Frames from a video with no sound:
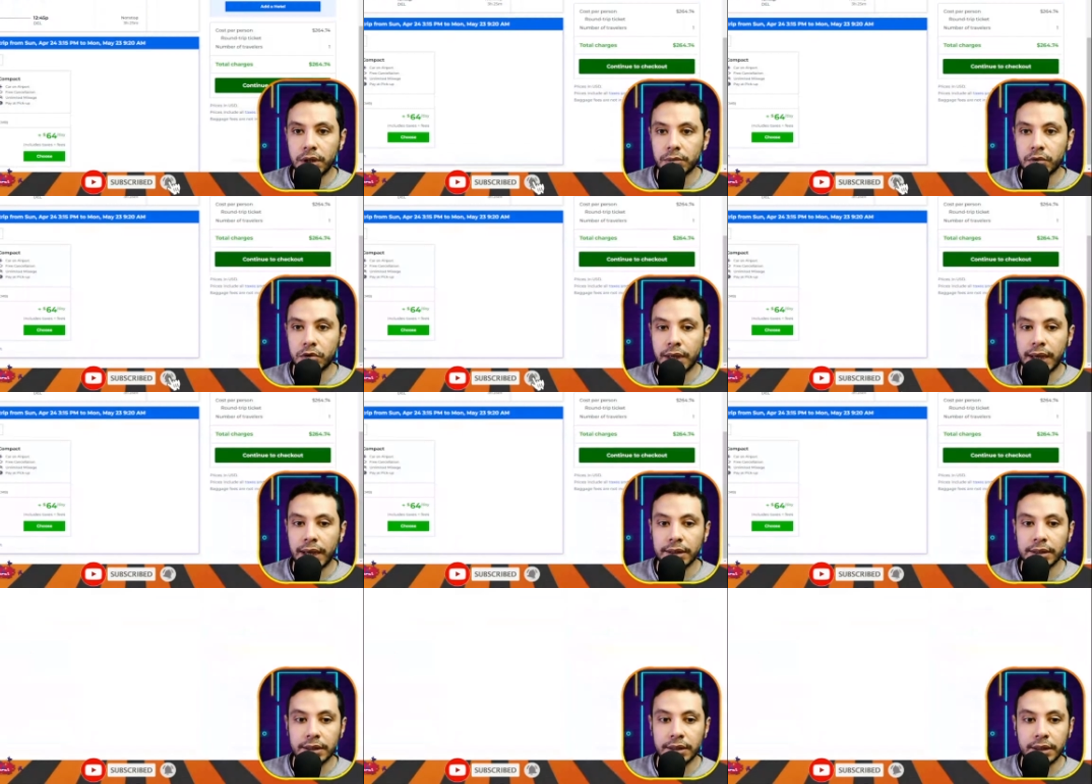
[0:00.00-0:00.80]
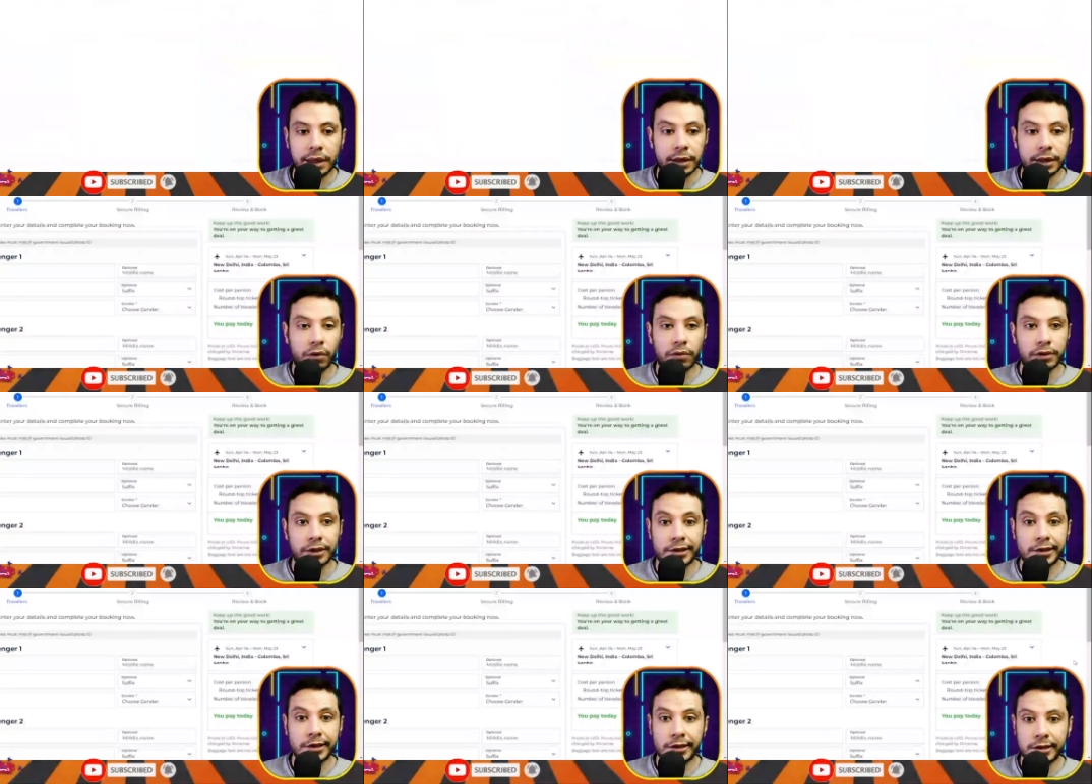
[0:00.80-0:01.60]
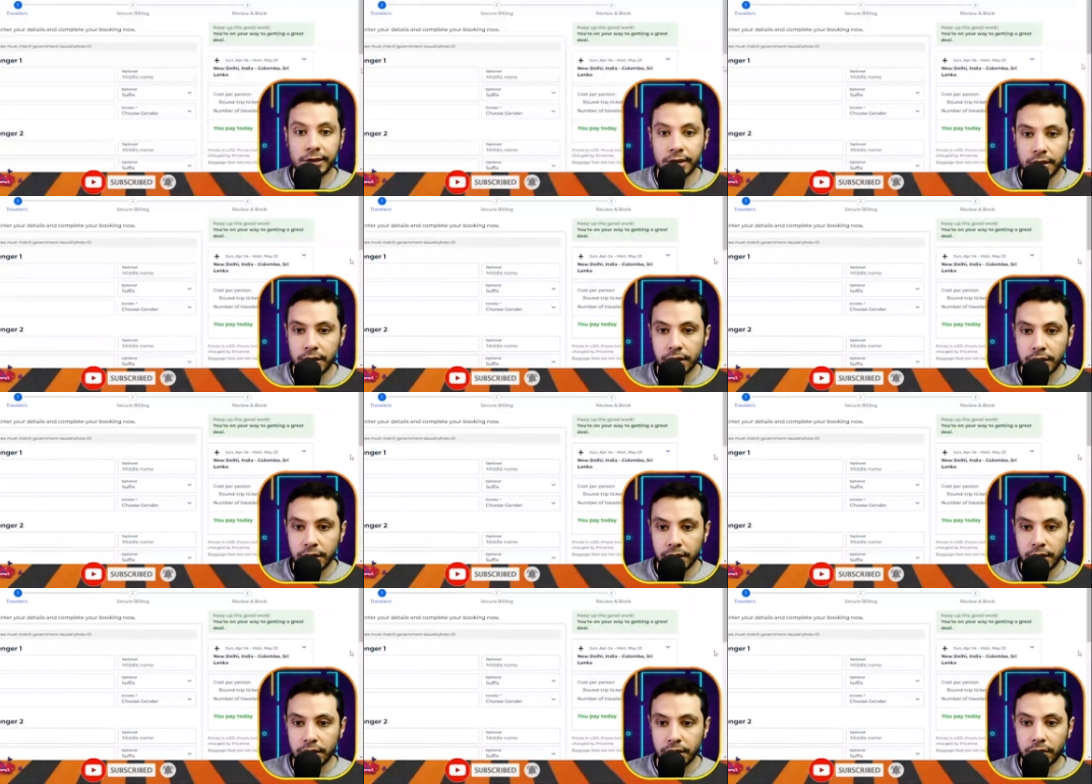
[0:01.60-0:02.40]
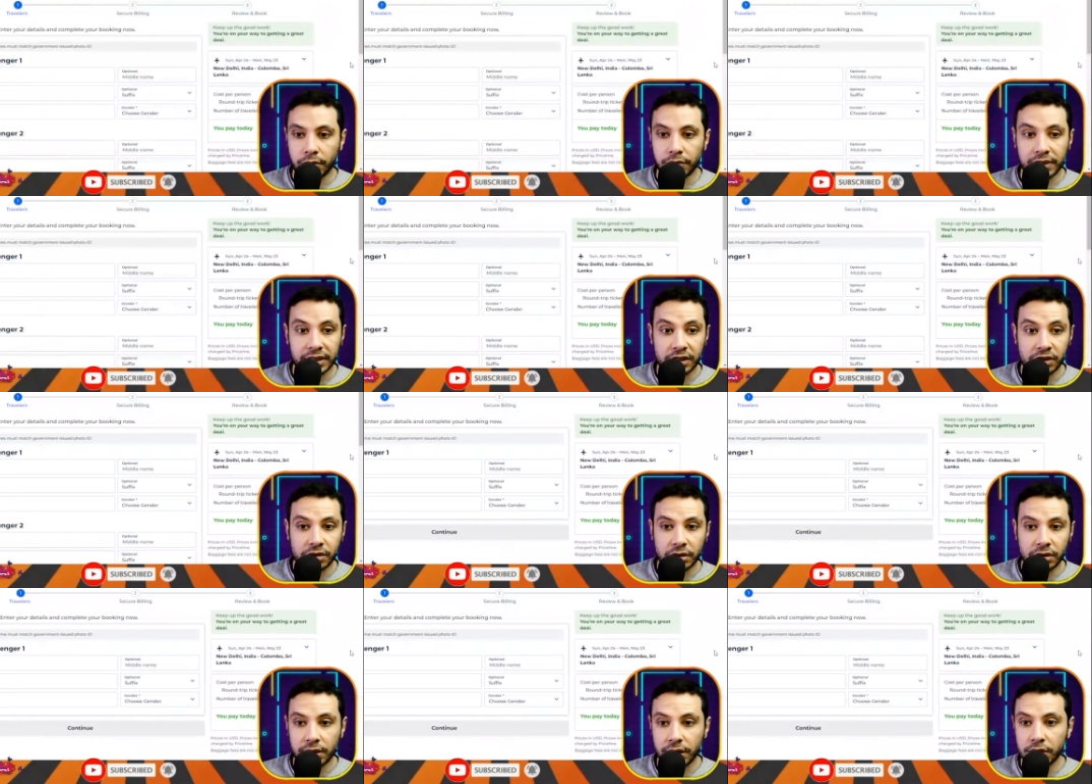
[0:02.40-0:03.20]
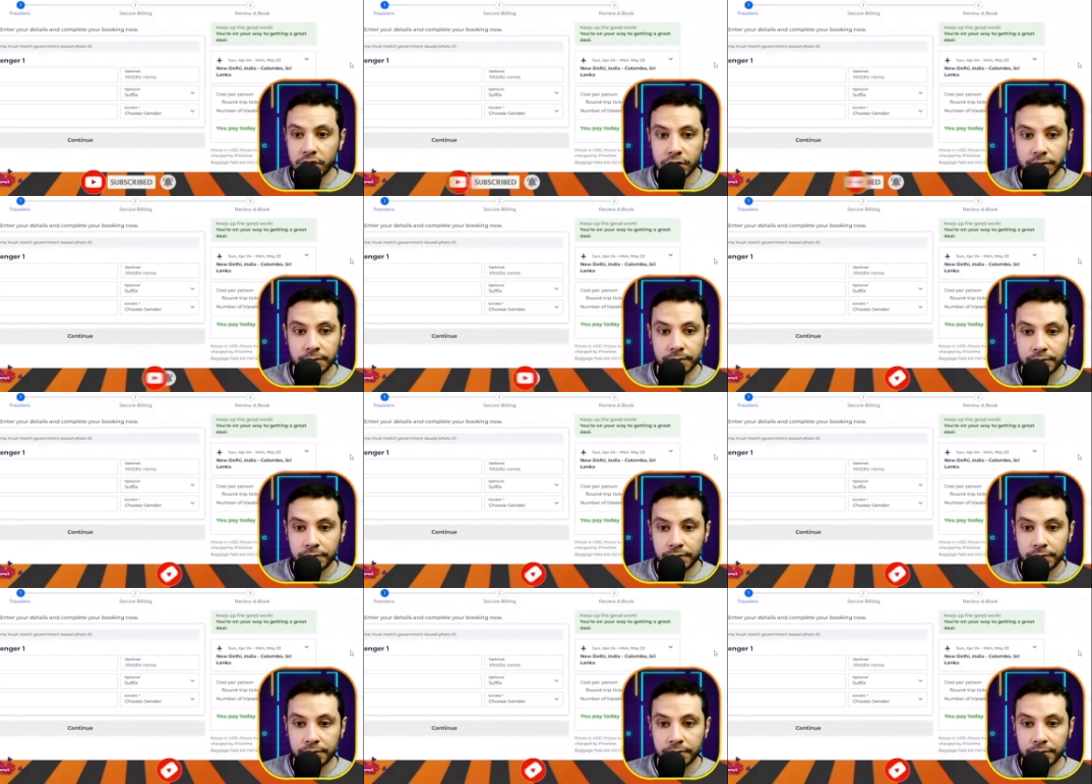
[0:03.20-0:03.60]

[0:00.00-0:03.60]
I'm not adding any of this of these things.